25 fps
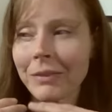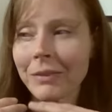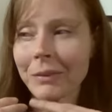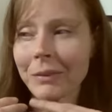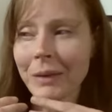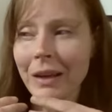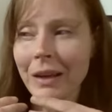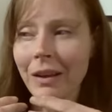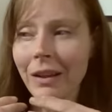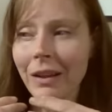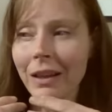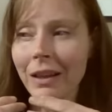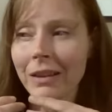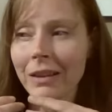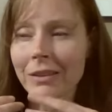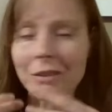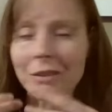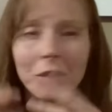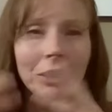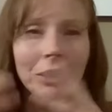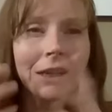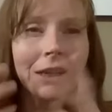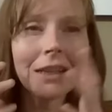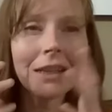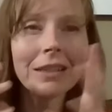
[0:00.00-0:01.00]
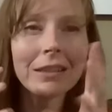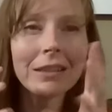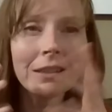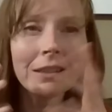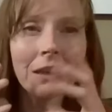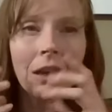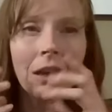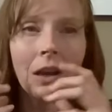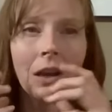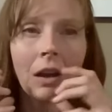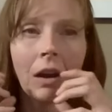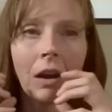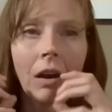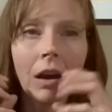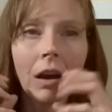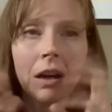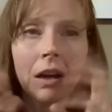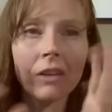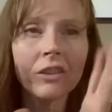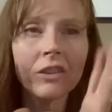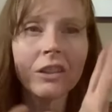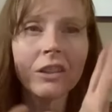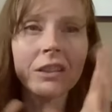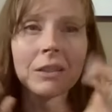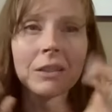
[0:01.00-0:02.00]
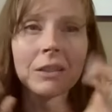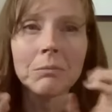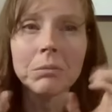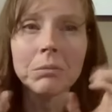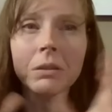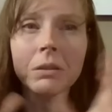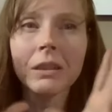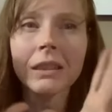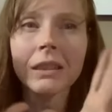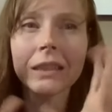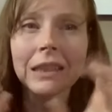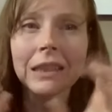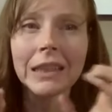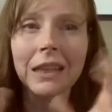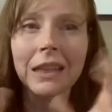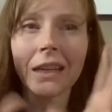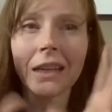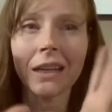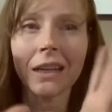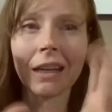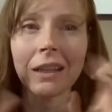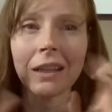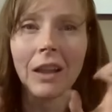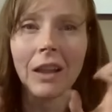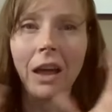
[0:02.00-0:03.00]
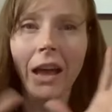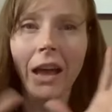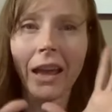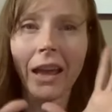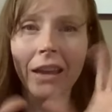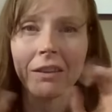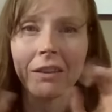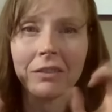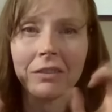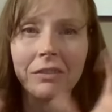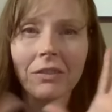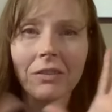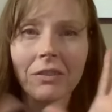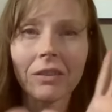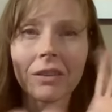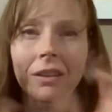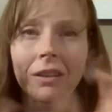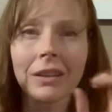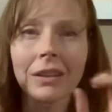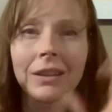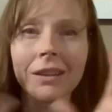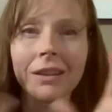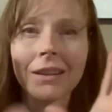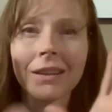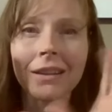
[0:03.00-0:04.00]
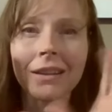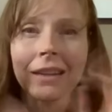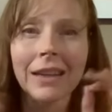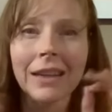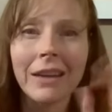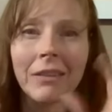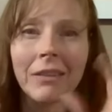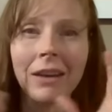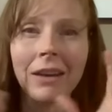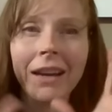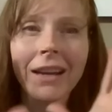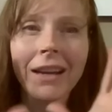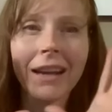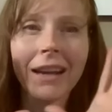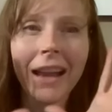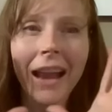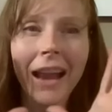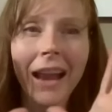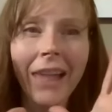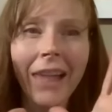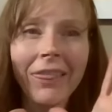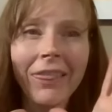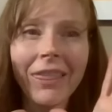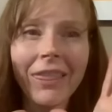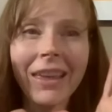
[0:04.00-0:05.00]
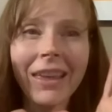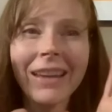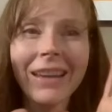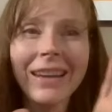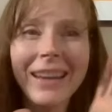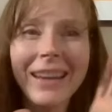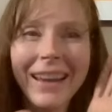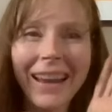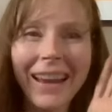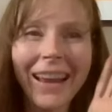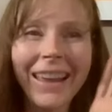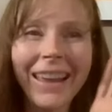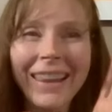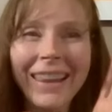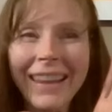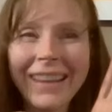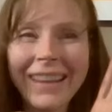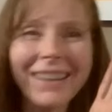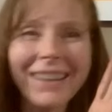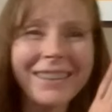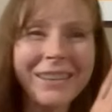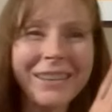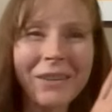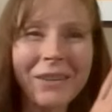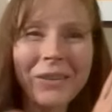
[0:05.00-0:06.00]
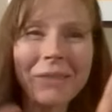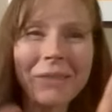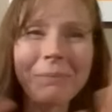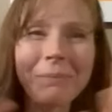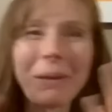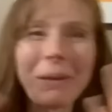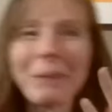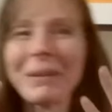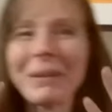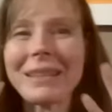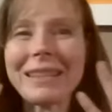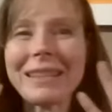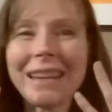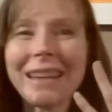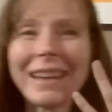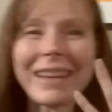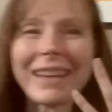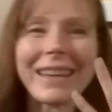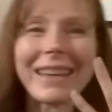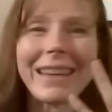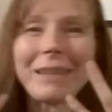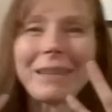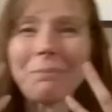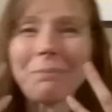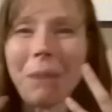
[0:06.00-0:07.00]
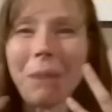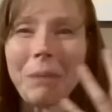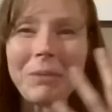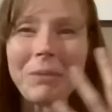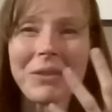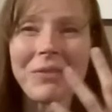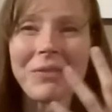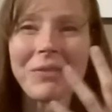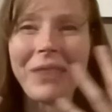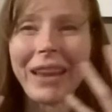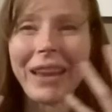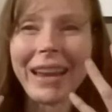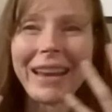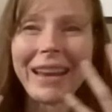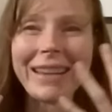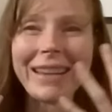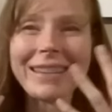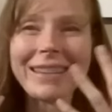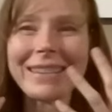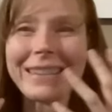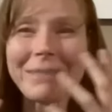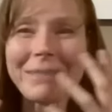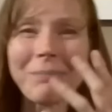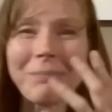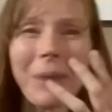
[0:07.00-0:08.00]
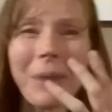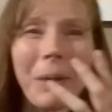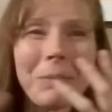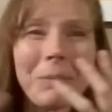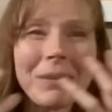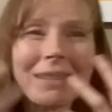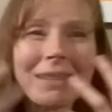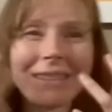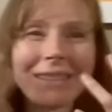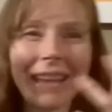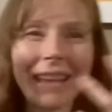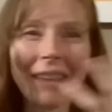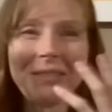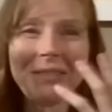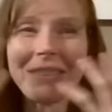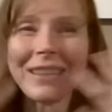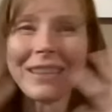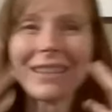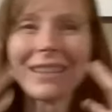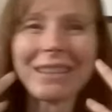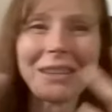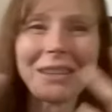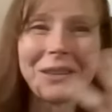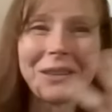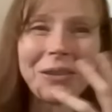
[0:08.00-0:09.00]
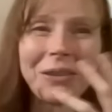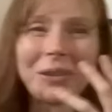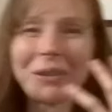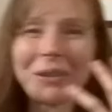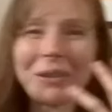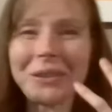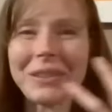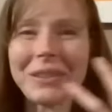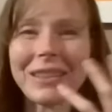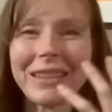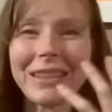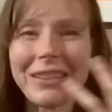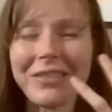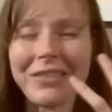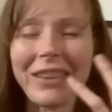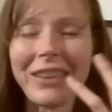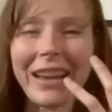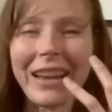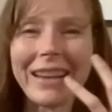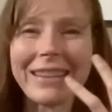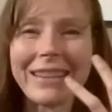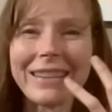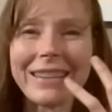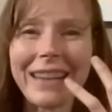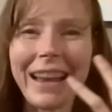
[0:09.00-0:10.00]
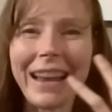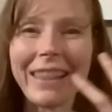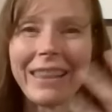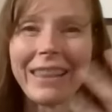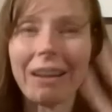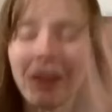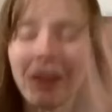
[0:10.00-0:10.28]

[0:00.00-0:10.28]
what do we call it circuits are just completely alive mm-hmm. right and then like so the baby's taking in mom's face and mom's safety cues in her face